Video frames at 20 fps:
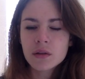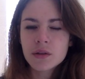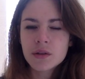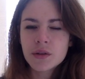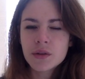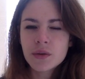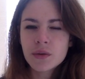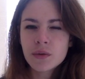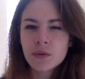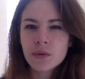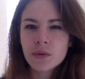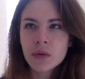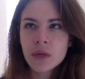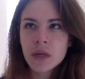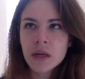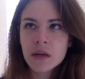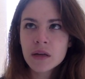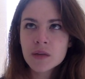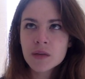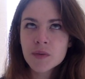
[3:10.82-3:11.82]
2 or
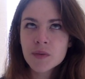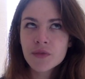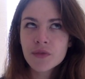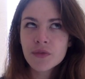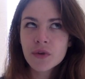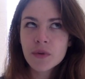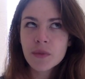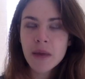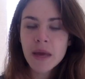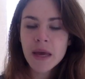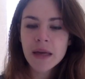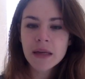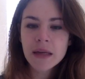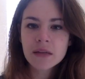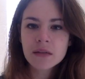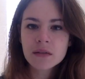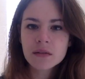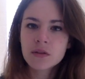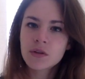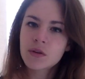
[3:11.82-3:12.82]

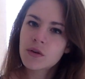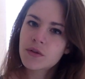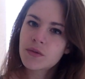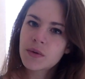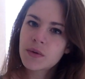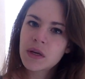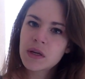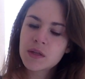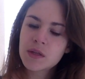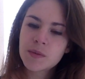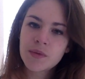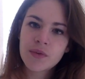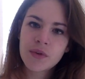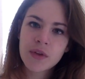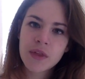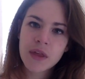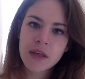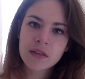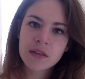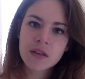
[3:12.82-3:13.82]
3 years before
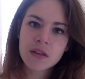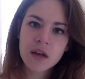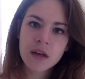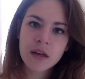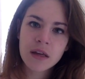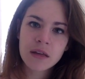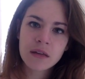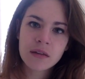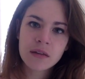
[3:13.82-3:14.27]
they started.